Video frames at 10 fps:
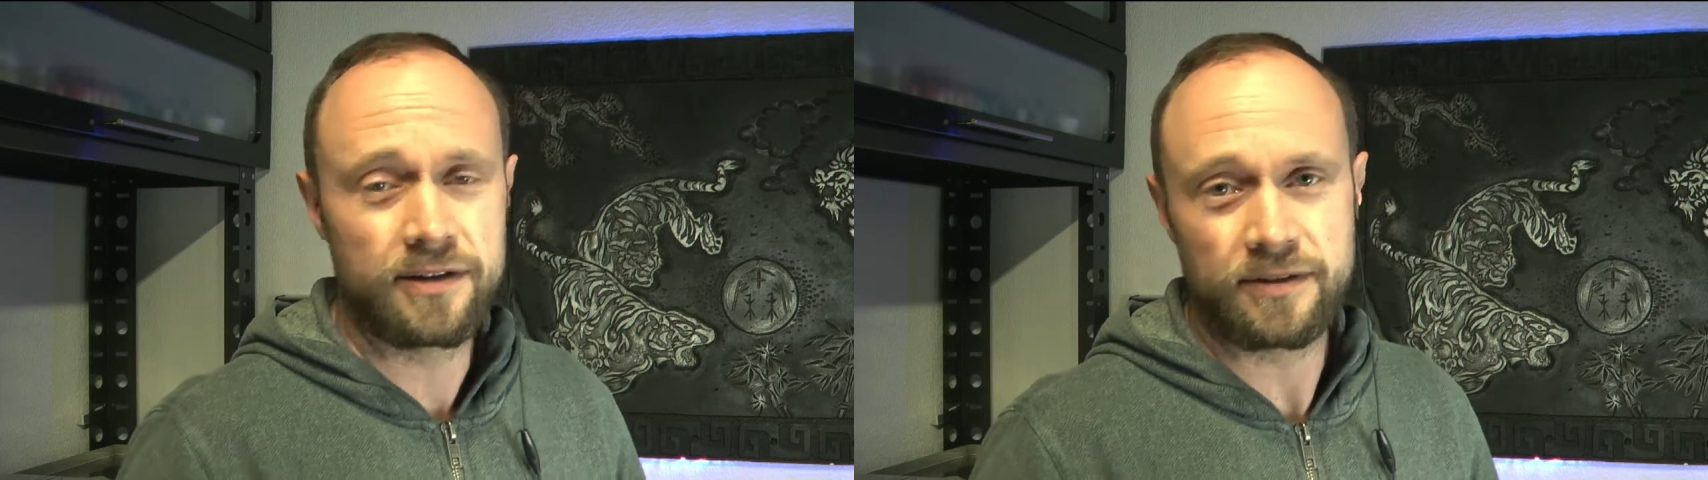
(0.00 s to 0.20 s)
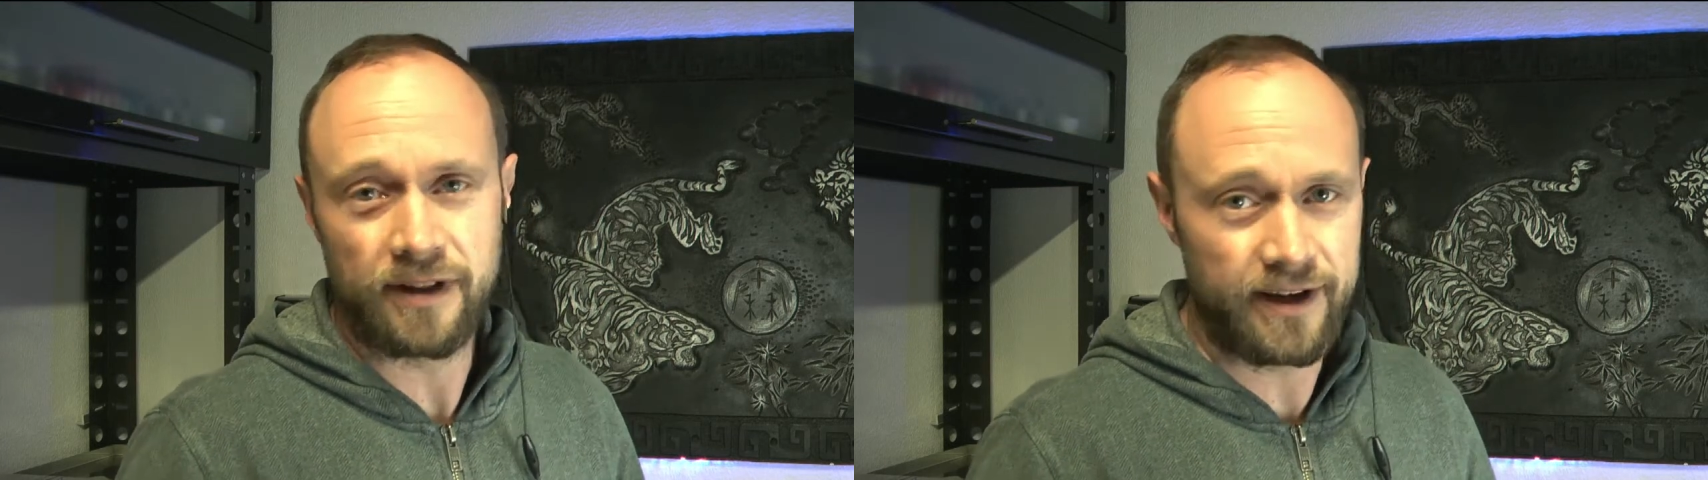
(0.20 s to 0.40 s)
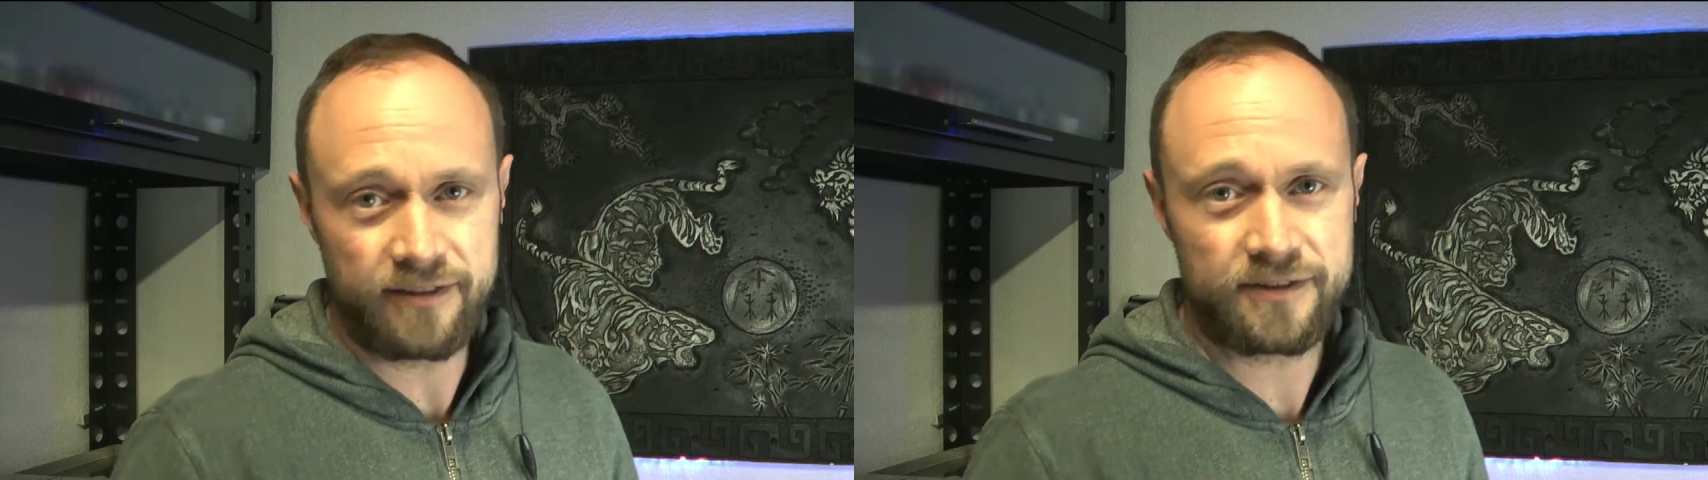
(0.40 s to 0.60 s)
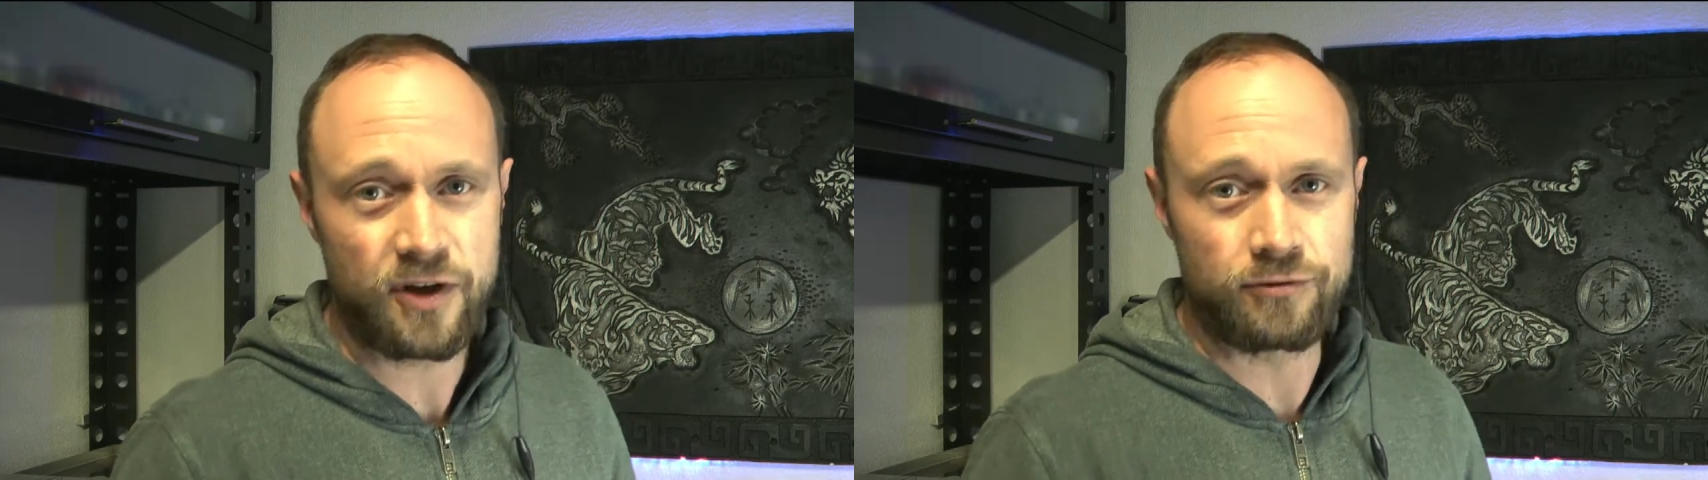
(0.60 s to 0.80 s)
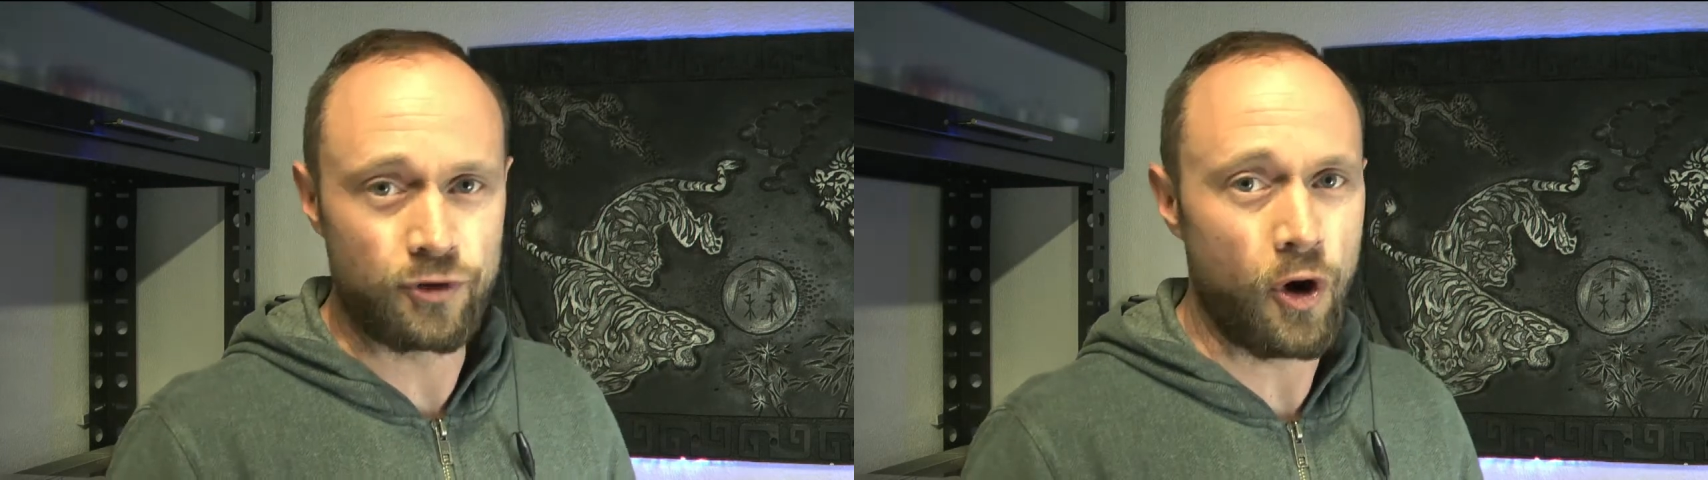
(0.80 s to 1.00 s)

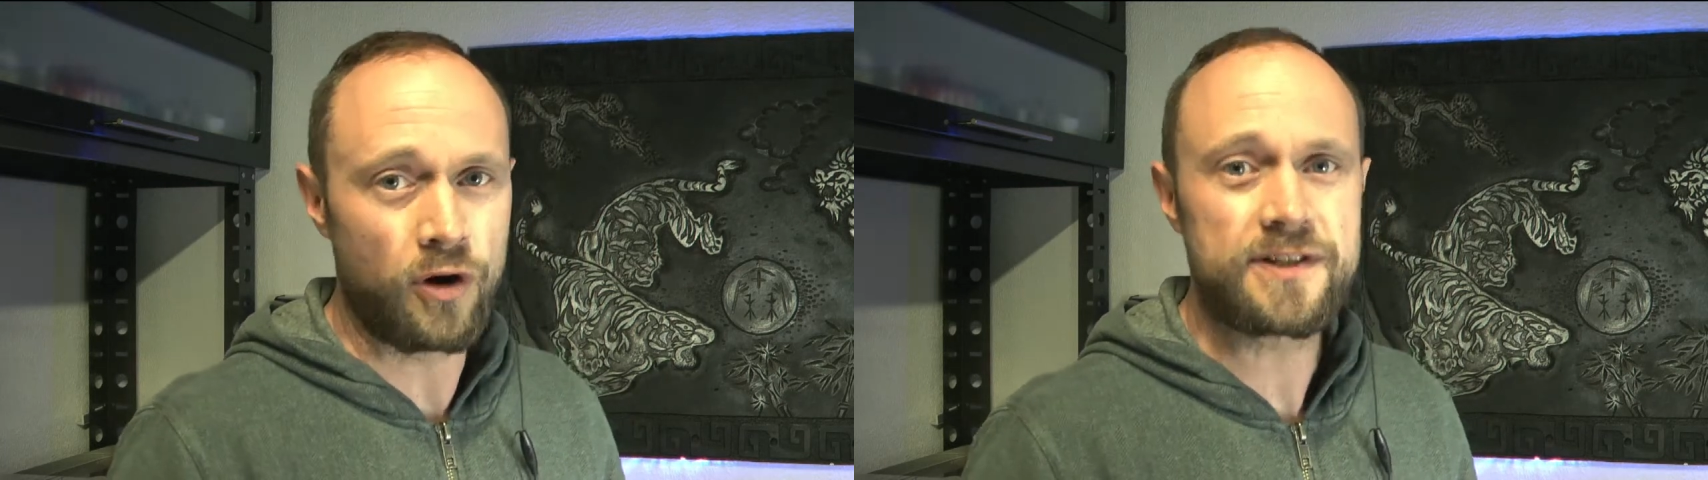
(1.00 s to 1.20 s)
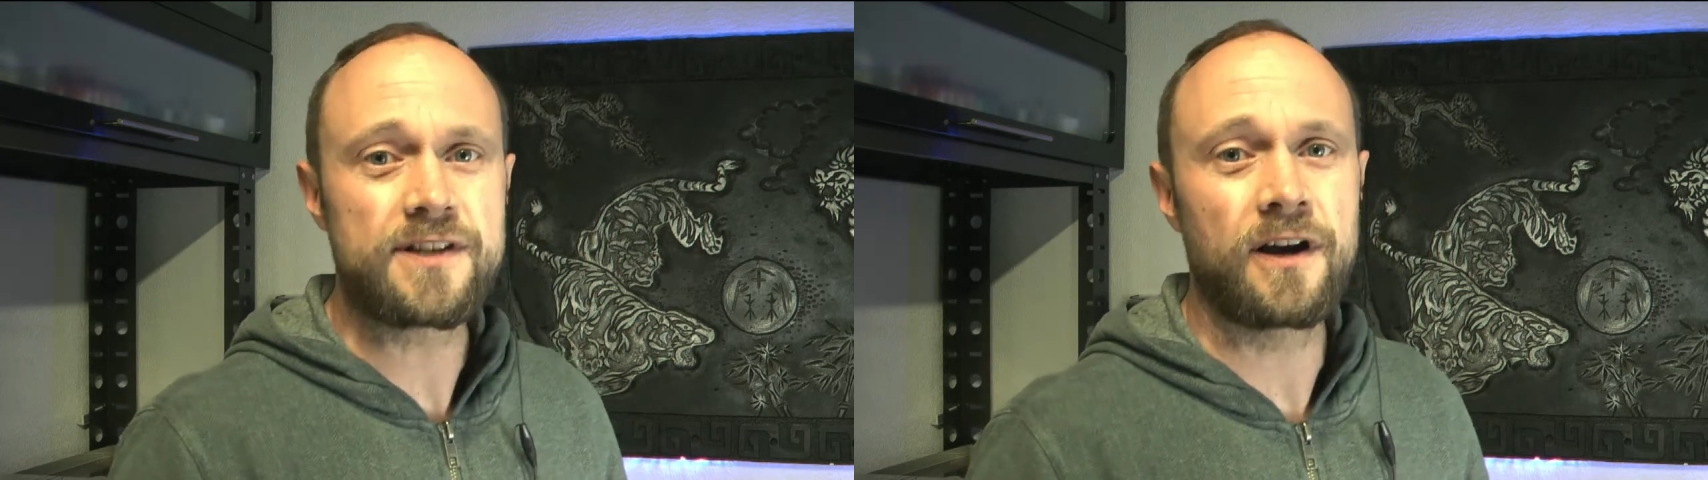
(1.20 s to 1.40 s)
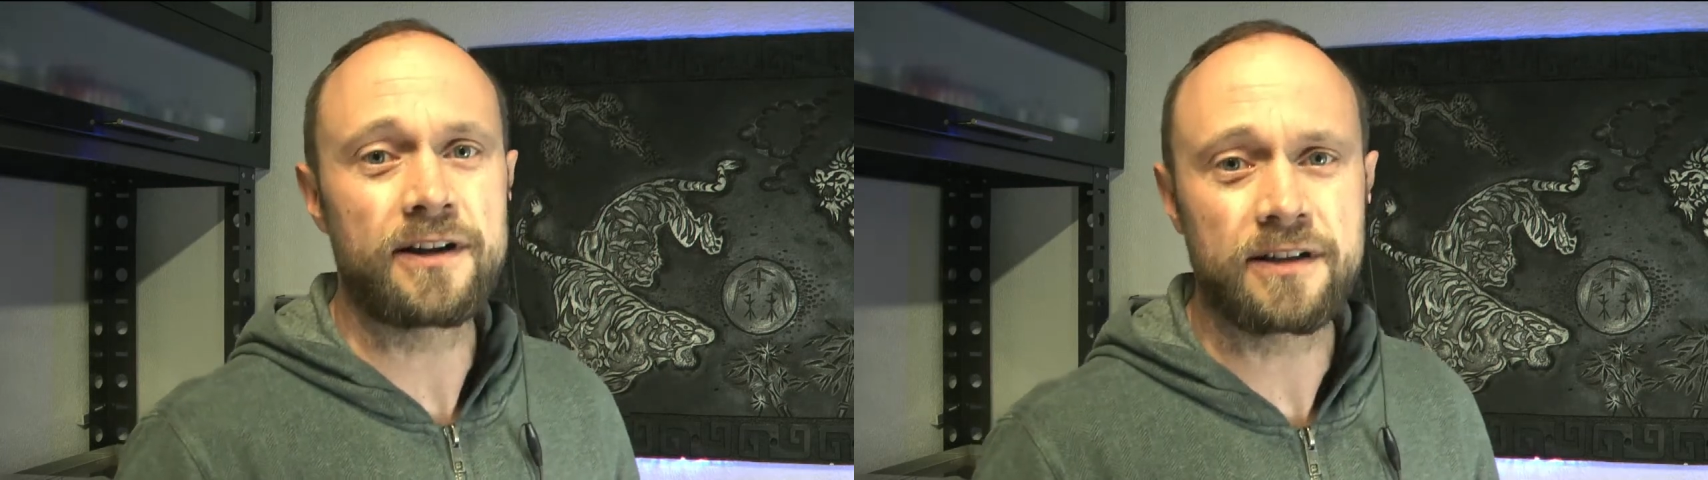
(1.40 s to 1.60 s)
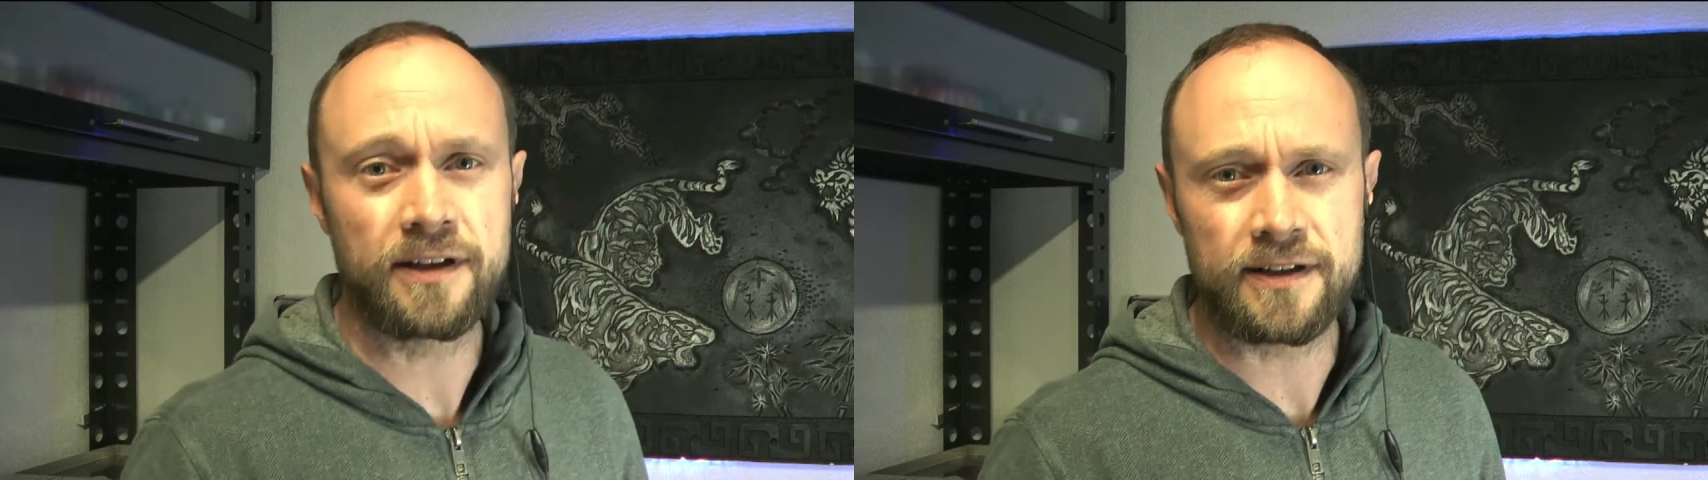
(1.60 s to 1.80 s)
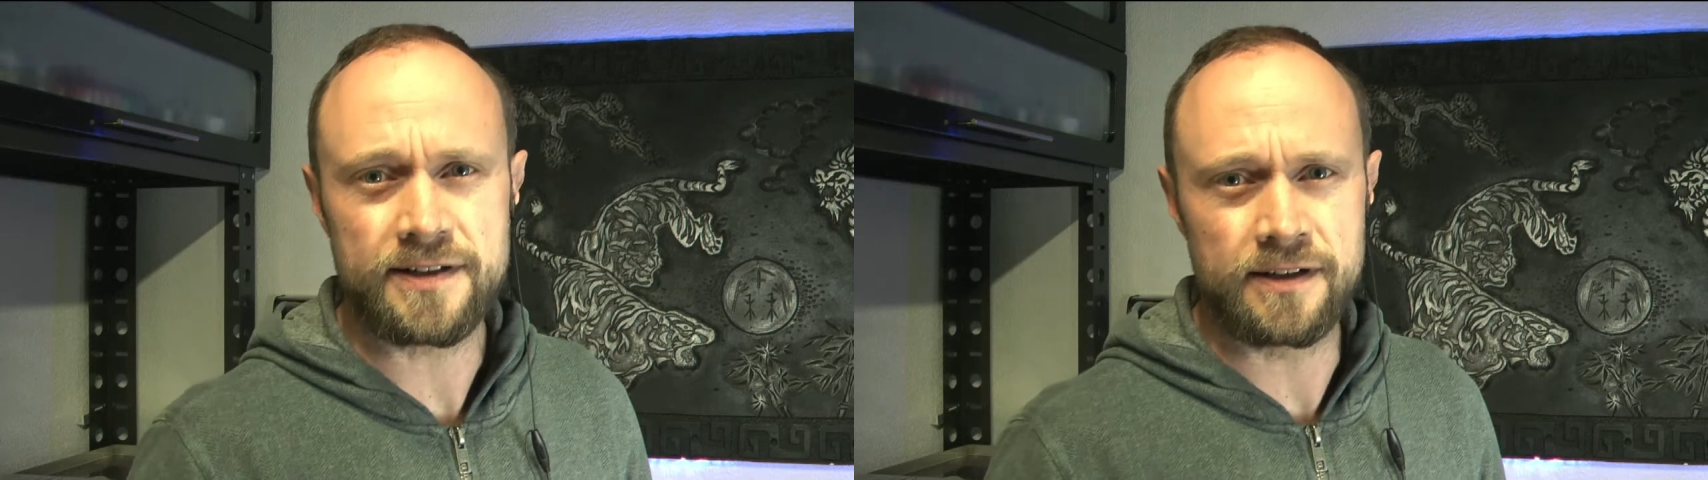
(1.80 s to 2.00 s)
left wrong side
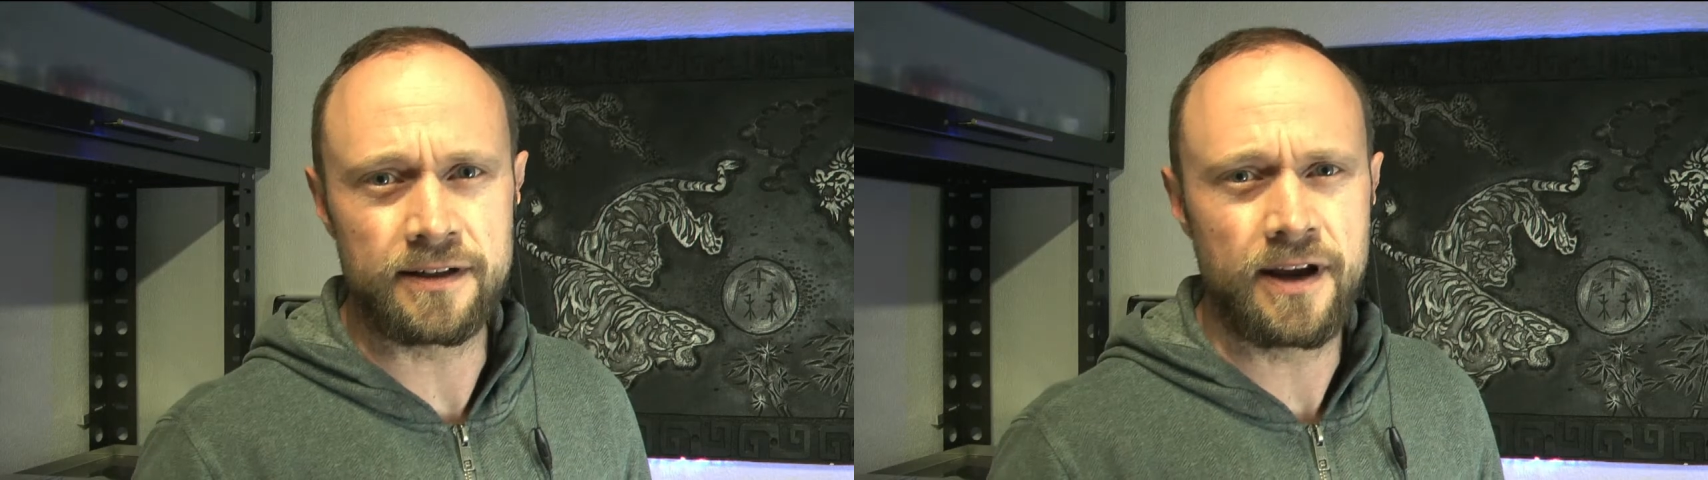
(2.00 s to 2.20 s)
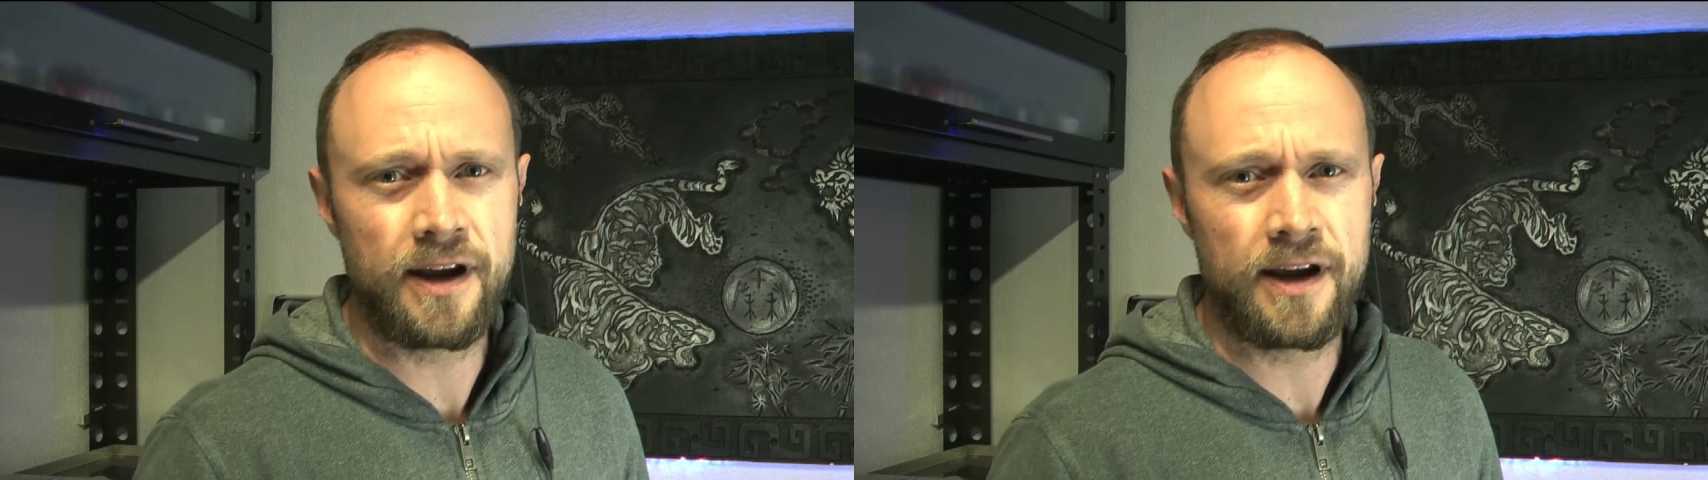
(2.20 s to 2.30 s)
kicks in